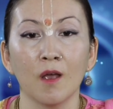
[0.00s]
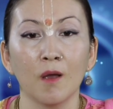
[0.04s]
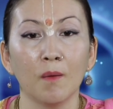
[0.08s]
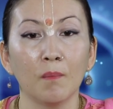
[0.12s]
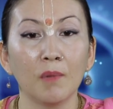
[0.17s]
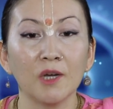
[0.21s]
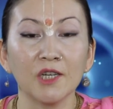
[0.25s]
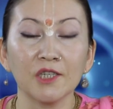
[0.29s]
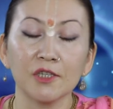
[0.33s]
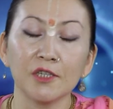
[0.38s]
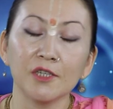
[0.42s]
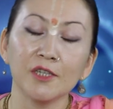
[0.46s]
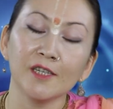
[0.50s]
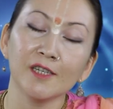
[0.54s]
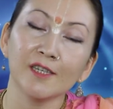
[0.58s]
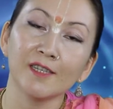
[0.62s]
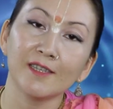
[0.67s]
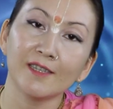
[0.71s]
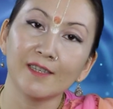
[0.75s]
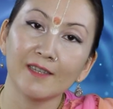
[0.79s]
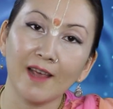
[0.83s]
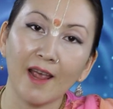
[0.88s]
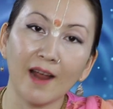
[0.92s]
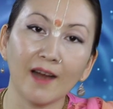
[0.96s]
But she is
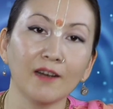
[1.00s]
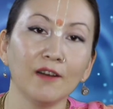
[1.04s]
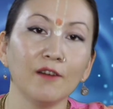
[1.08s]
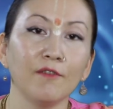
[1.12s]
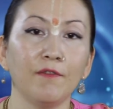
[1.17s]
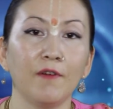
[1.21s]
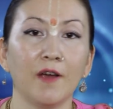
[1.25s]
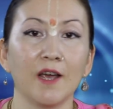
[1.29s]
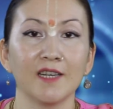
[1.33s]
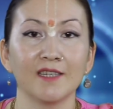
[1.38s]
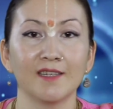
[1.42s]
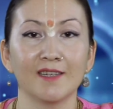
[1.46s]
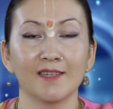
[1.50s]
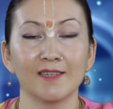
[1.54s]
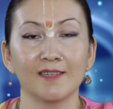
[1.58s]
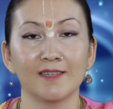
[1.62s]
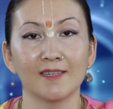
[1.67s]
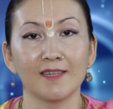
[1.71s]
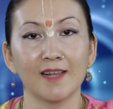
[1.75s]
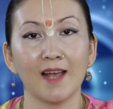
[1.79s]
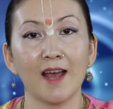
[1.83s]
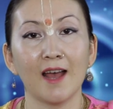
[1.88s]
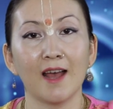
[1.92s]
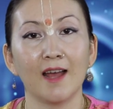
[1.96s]
sacrificing,
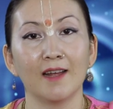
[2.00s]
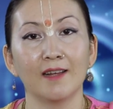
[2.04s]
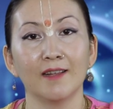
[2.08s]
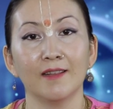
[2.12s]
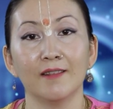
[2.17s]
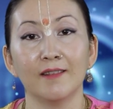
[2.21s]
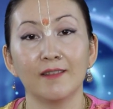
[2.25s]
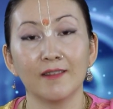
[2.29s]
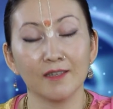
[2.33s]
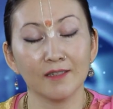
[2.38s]
sa